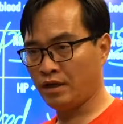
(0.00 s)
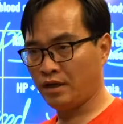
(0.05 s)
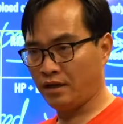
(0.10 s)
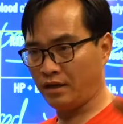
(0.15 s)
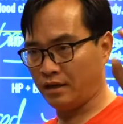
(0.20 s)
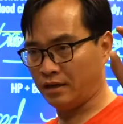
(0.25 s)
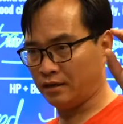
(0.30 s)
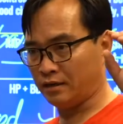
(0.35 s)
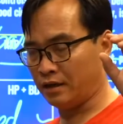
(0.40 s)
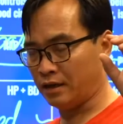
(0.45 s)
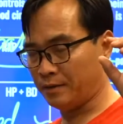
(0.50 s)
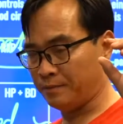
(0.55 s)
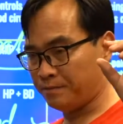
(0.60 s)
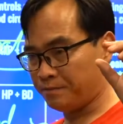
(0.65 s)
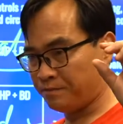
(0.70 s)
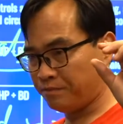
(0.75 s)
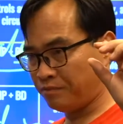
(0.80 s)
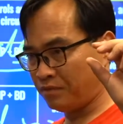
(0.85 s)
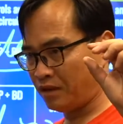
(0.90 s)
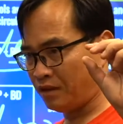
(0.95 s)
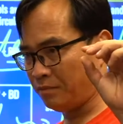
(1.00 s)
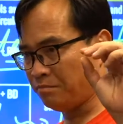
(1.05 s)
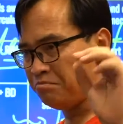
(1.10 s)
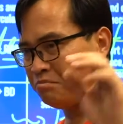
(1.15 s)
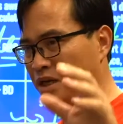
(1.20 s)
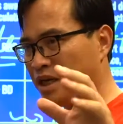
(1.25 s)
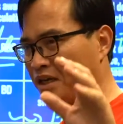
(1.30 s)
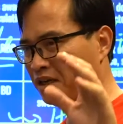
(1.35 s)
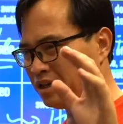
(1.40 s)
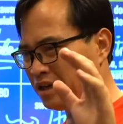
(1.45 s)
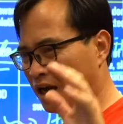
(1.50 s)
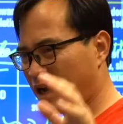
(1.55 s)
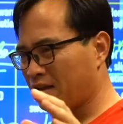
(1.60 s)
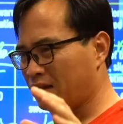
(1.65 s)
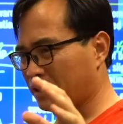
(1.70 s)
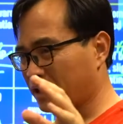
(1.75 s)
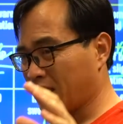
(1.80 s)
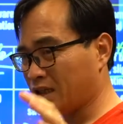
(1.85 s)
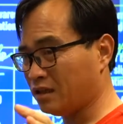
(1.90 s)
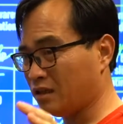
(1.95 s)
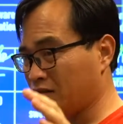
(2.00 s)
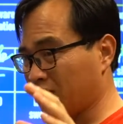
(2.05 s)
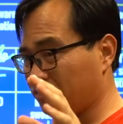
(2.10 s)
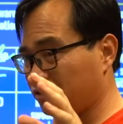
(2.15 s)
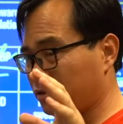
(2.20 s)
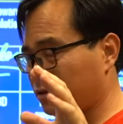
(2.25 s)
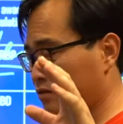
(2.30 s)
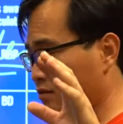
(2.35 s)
and many other kind of